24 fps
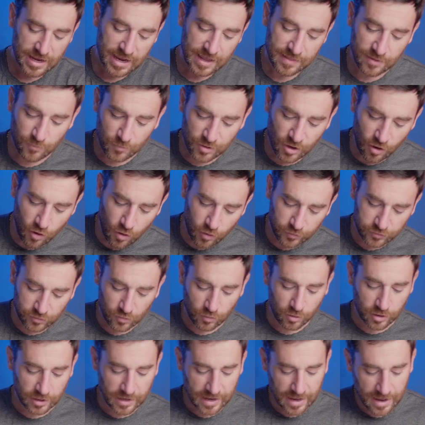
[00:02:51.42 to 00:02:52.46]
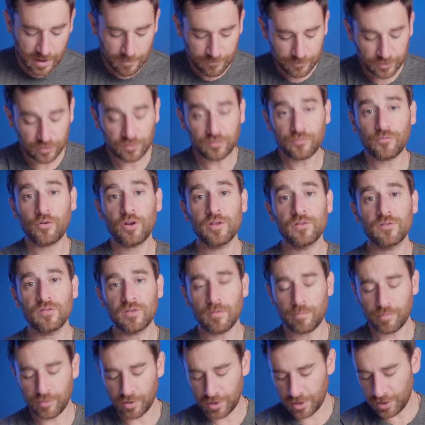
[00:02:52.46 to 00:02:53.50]
and then we also are going to have this front
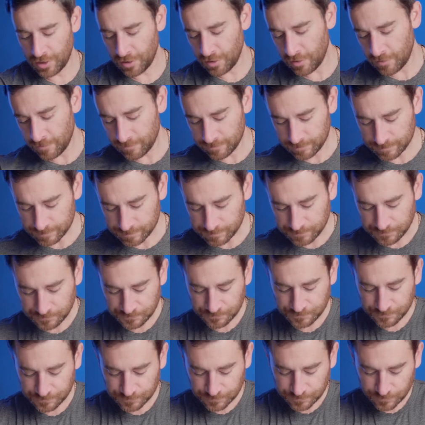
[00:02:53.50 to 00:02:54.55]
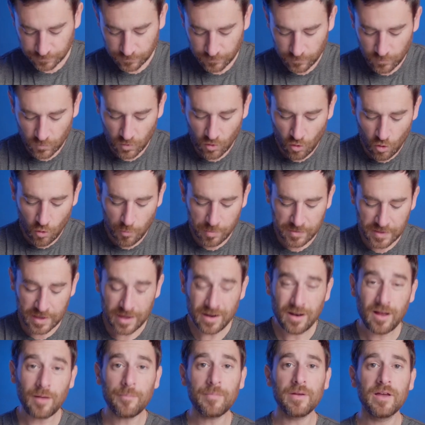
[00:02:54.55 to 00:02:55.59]
zipper here. Open that
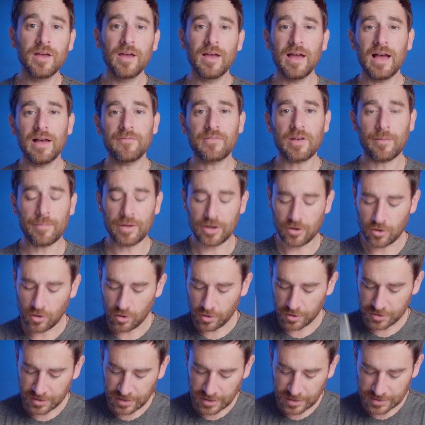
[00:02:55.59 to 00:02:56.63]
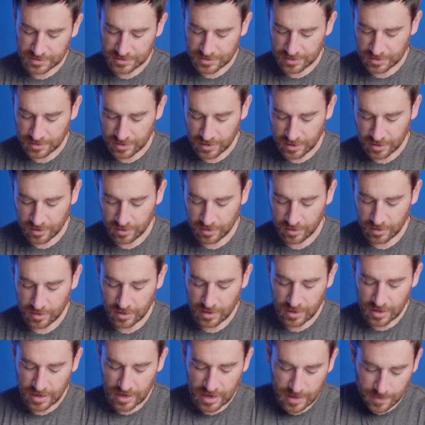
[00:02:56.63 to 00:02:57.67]
up. I've got my card case in there,
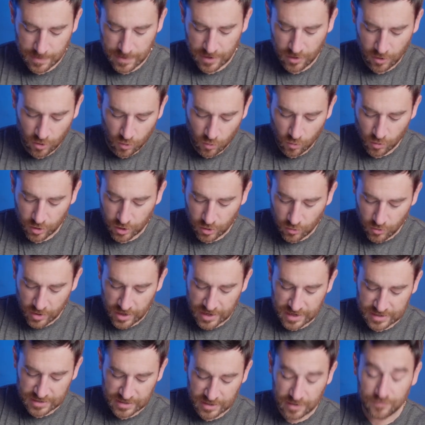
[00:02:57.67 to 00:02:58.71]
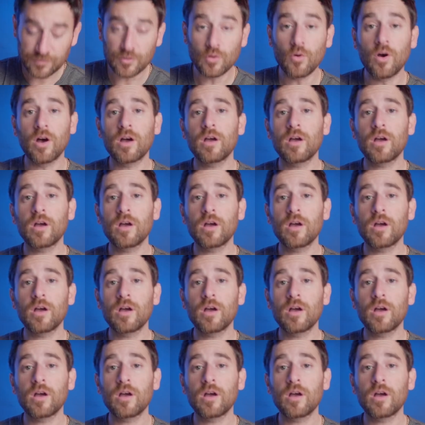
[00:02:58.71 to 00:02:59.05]
and they are going to go ahead and give you a